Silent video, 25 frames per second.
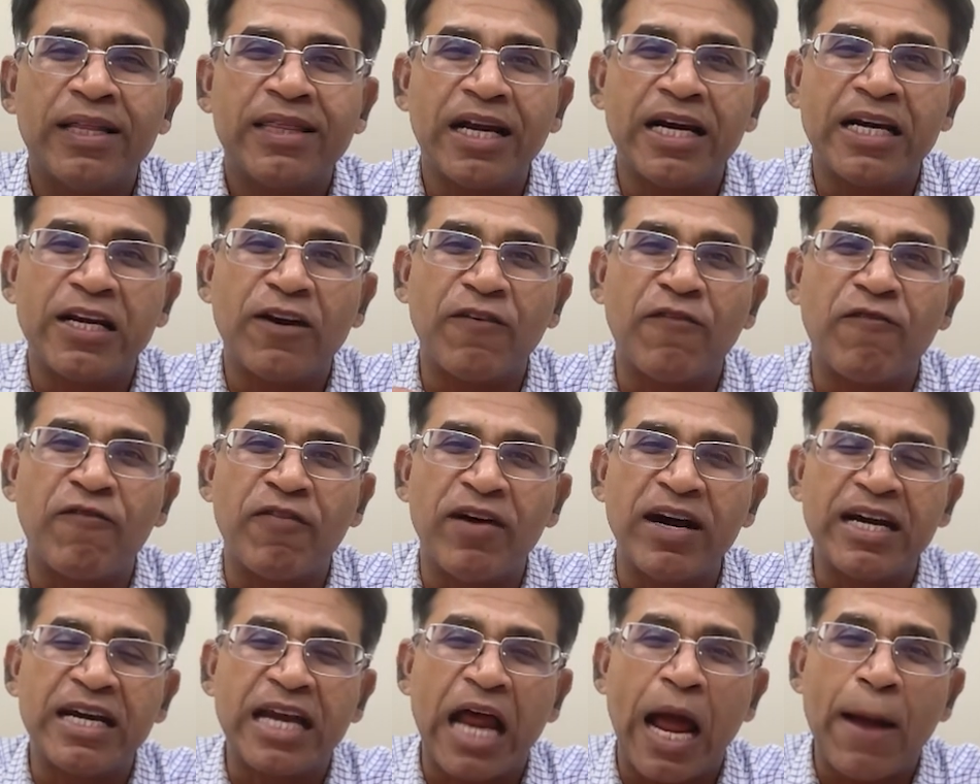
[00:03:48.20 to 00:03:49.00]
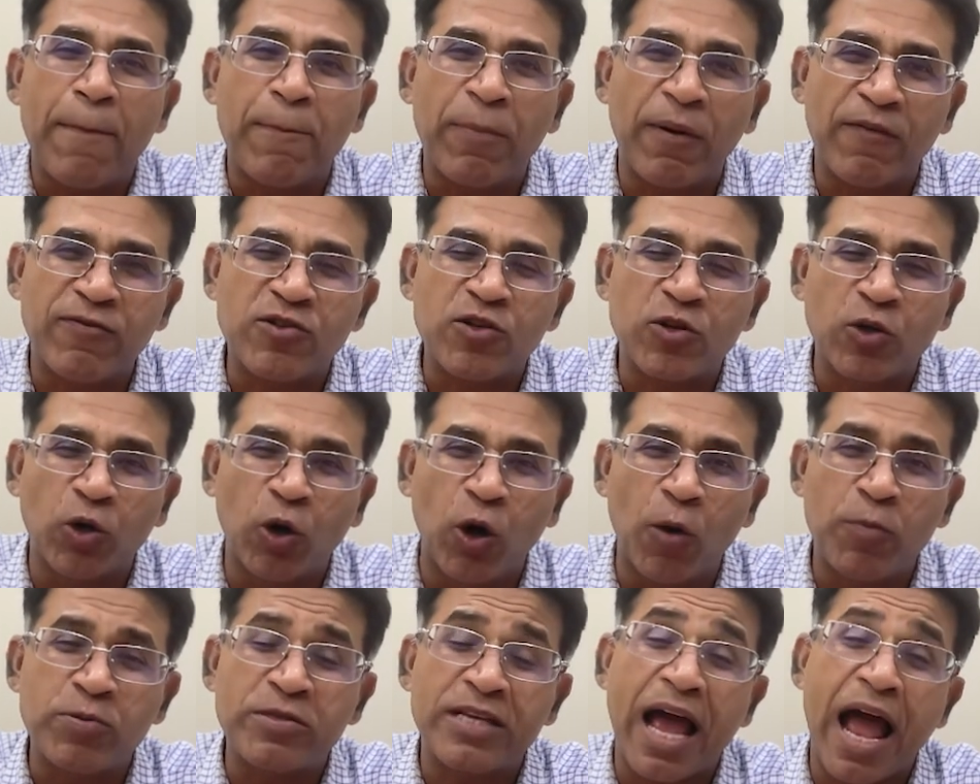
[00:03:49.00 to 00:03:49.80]
the different type of
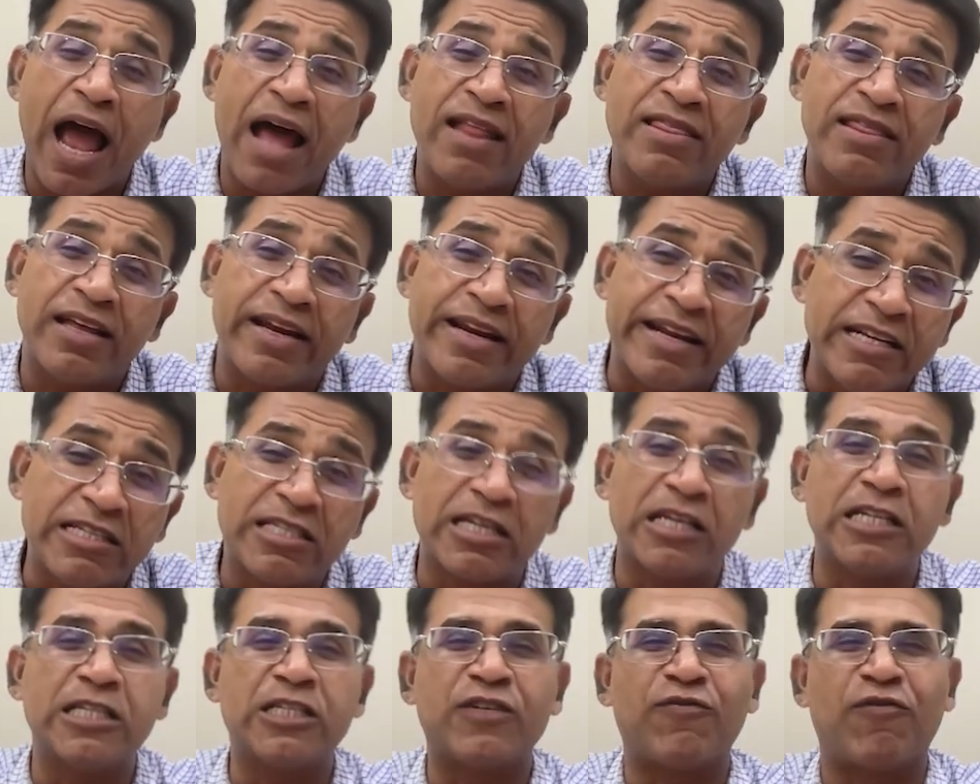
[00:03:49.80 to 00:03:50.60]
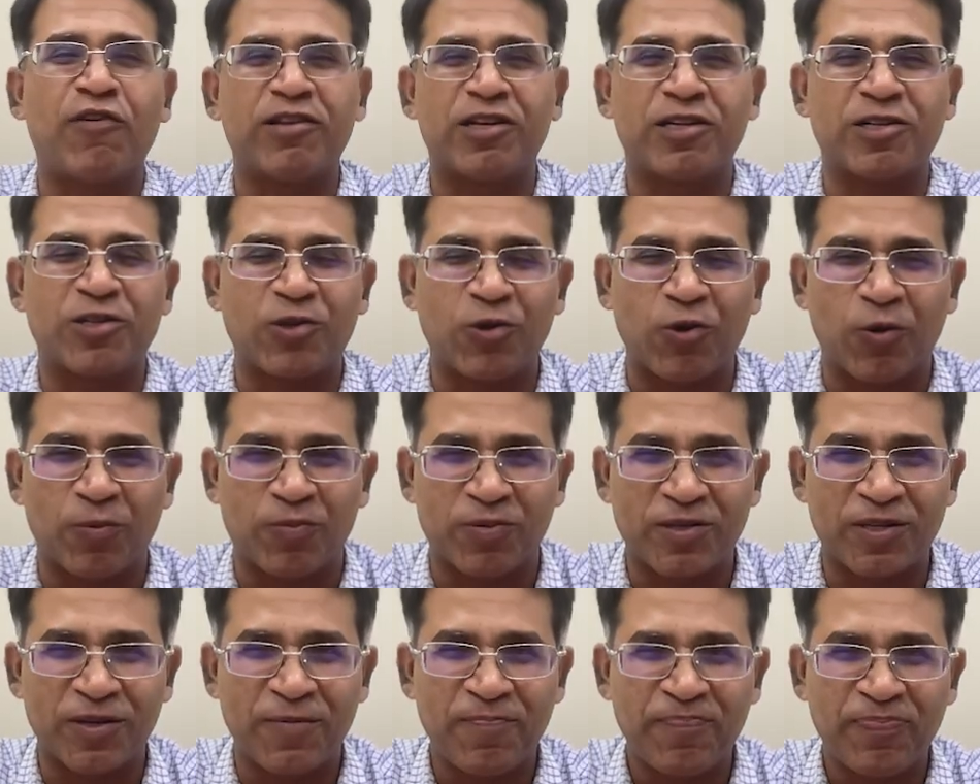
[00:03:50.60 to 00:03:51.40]
slopes and the reasons for the
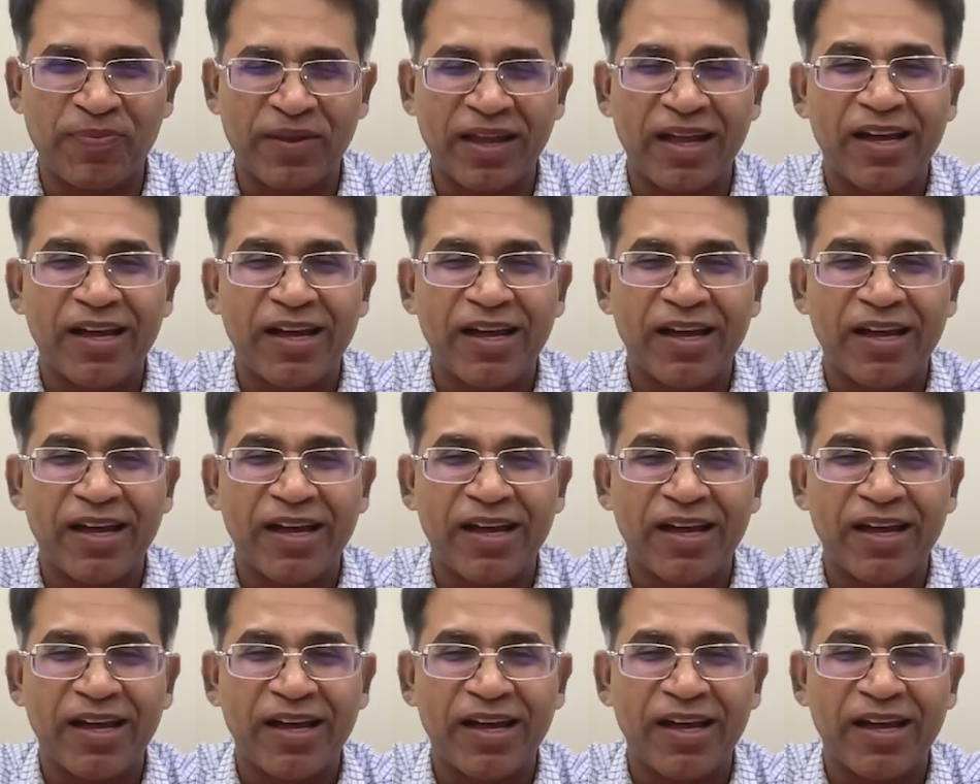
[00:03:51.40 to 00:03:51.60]
slopes.